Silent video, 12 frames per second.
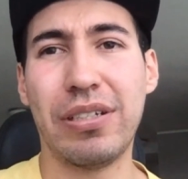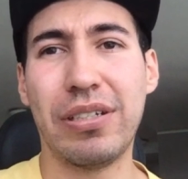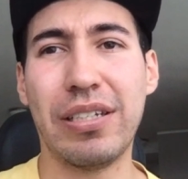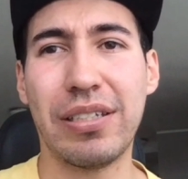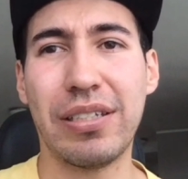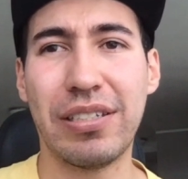
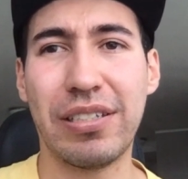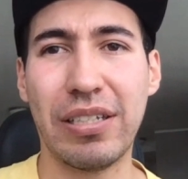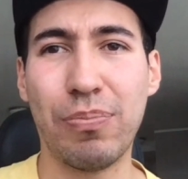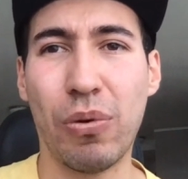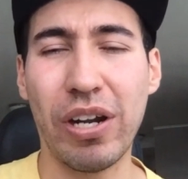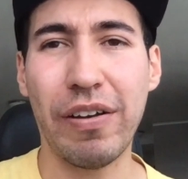So
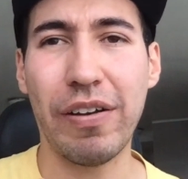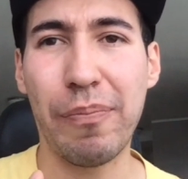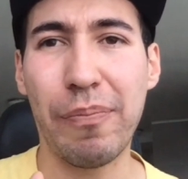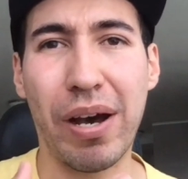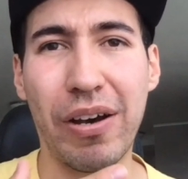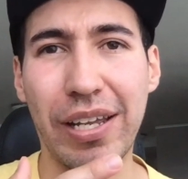it's
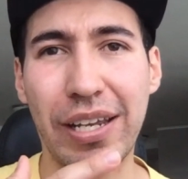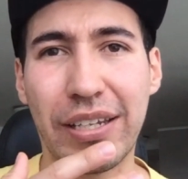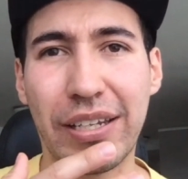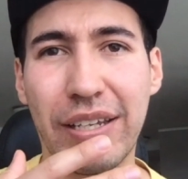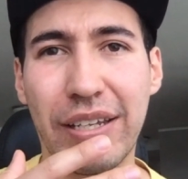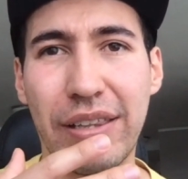more
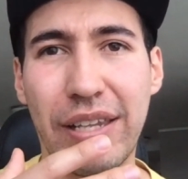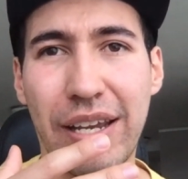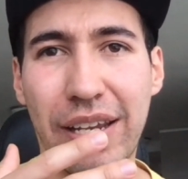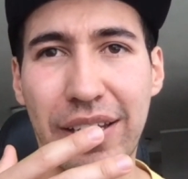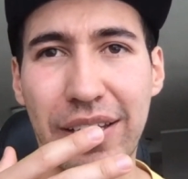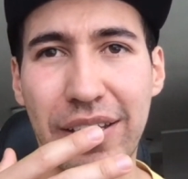about like
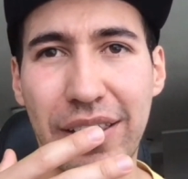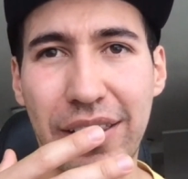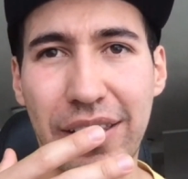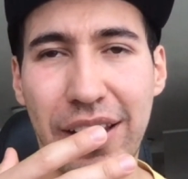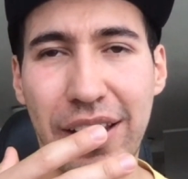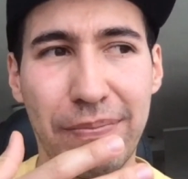
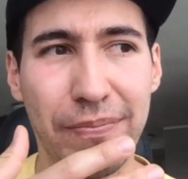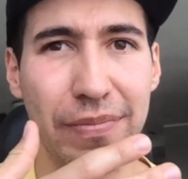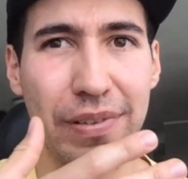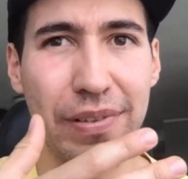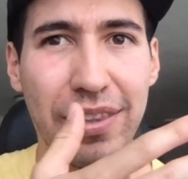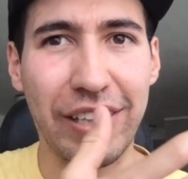live
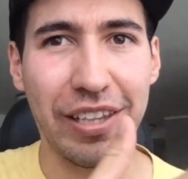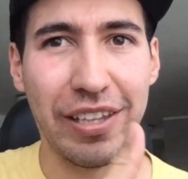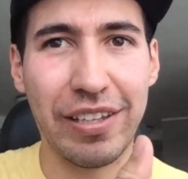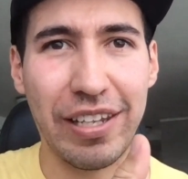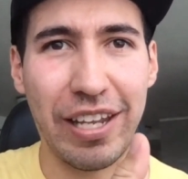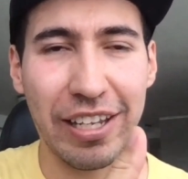with
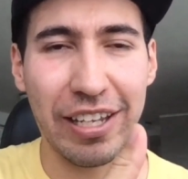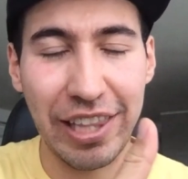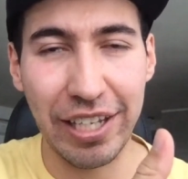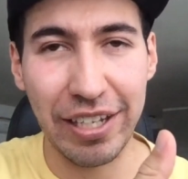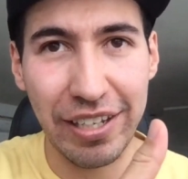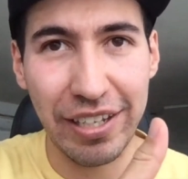
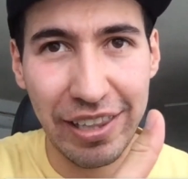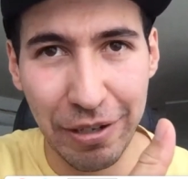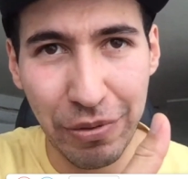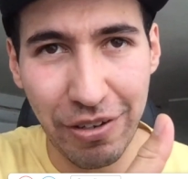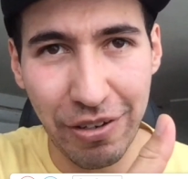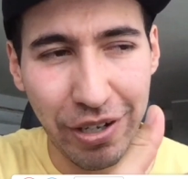
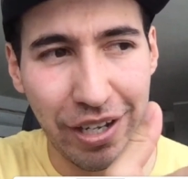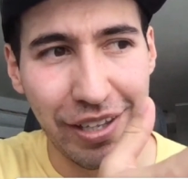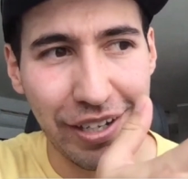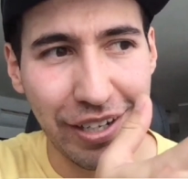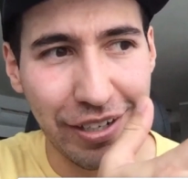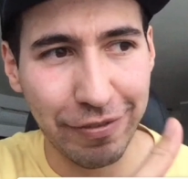
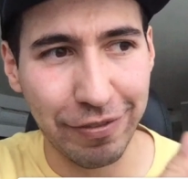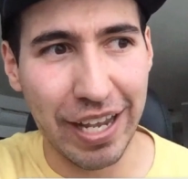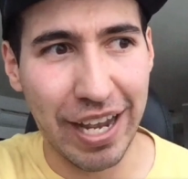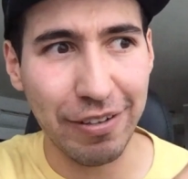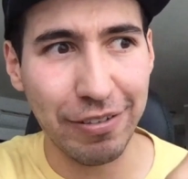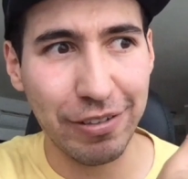the
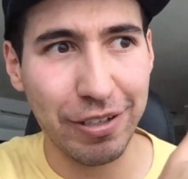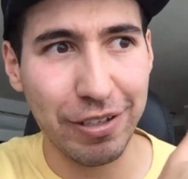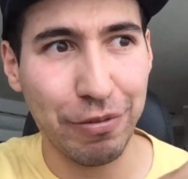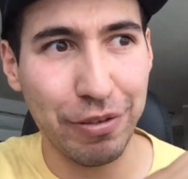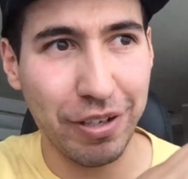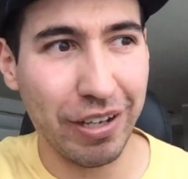reality of
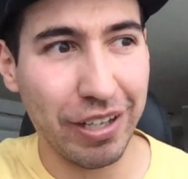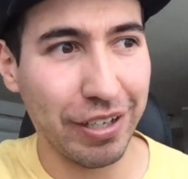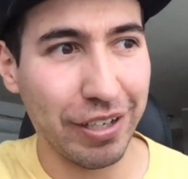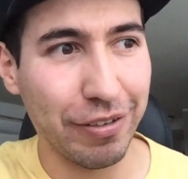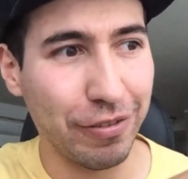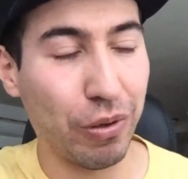life, live
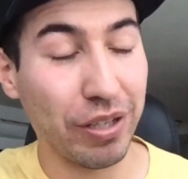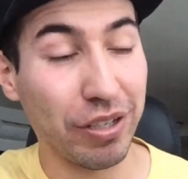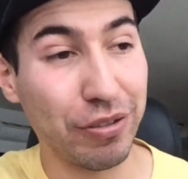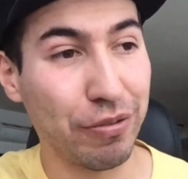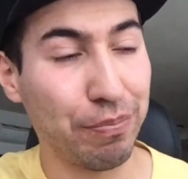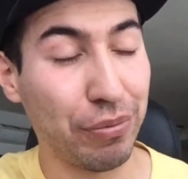with the reality
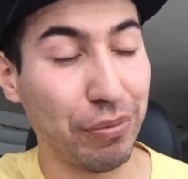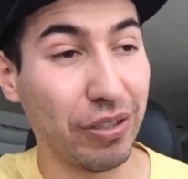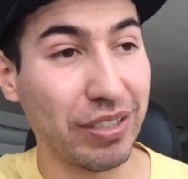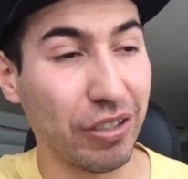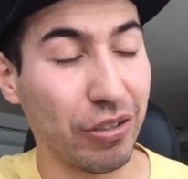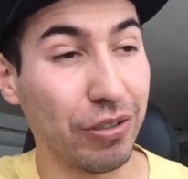of what the
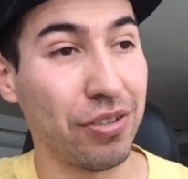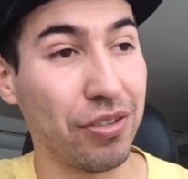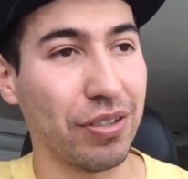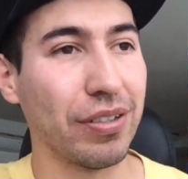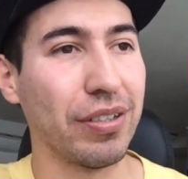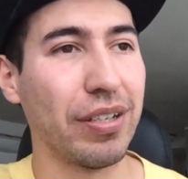employees
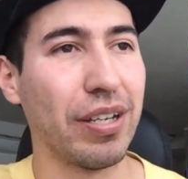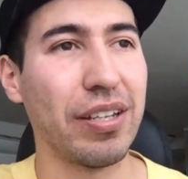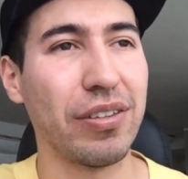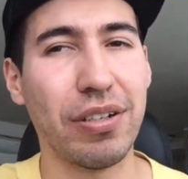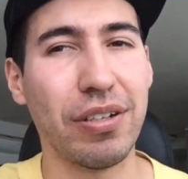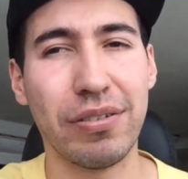are going
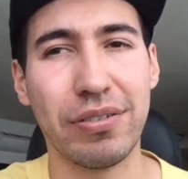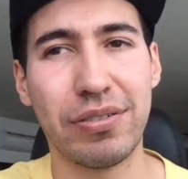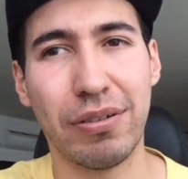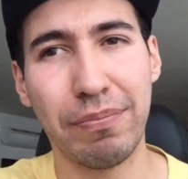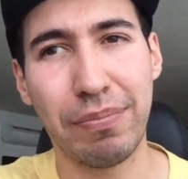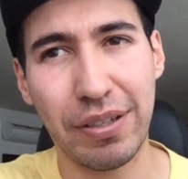through, and
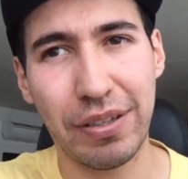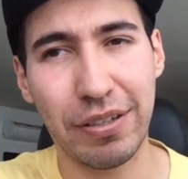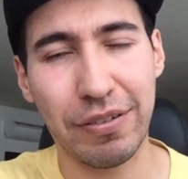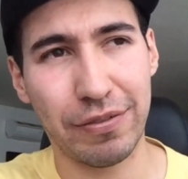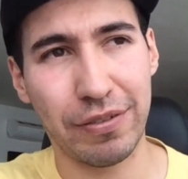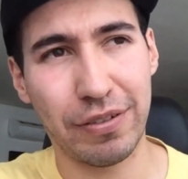
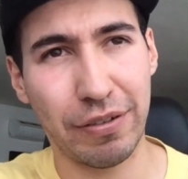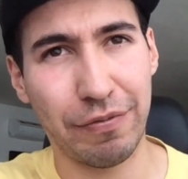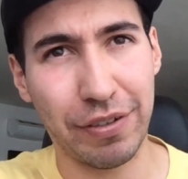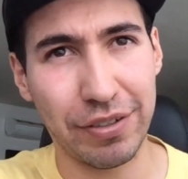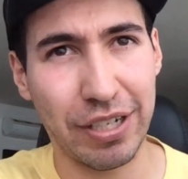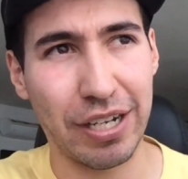don't be
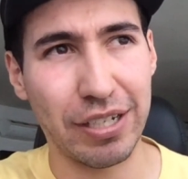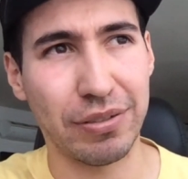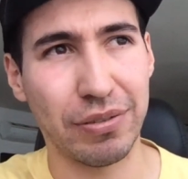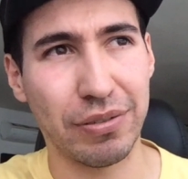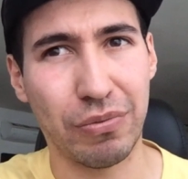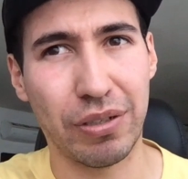
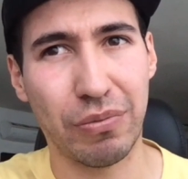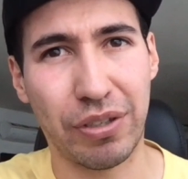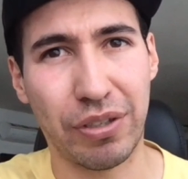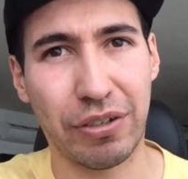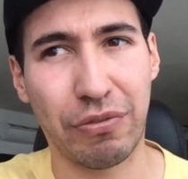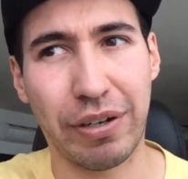disenfranchised
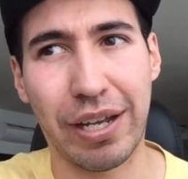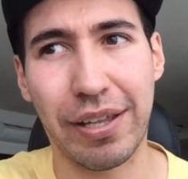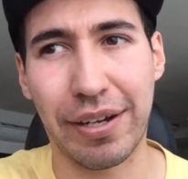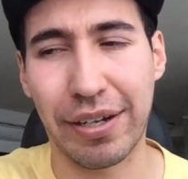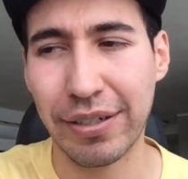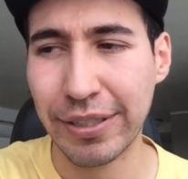with
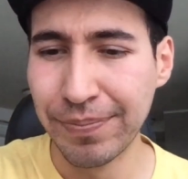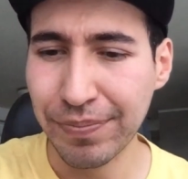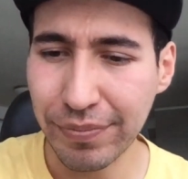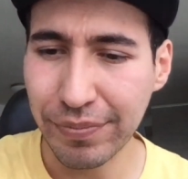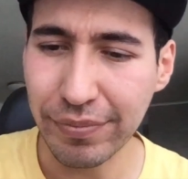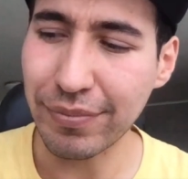their reality.
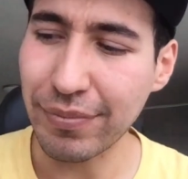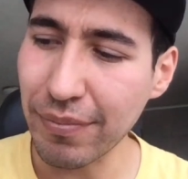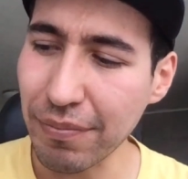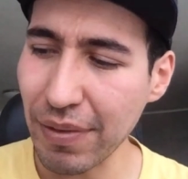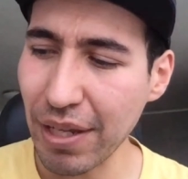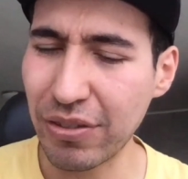
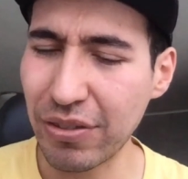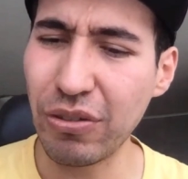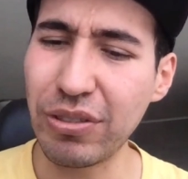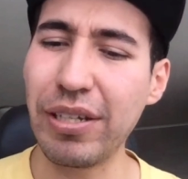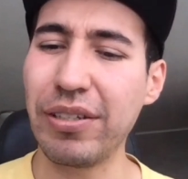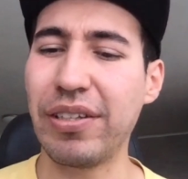
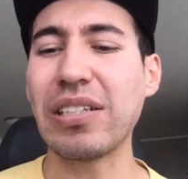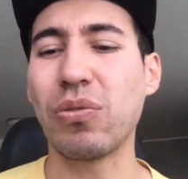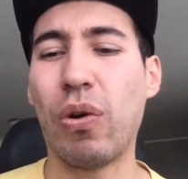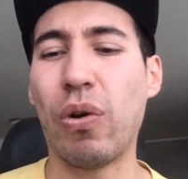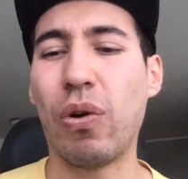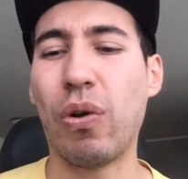So
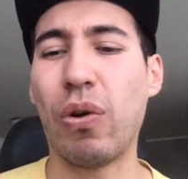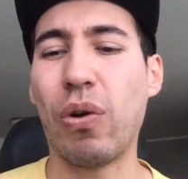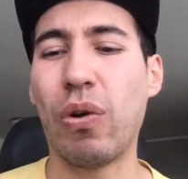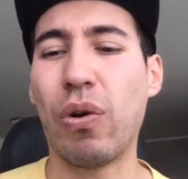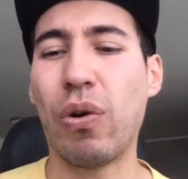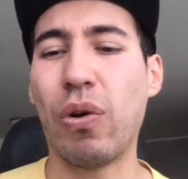that's
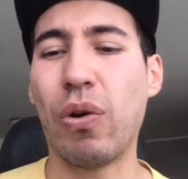one.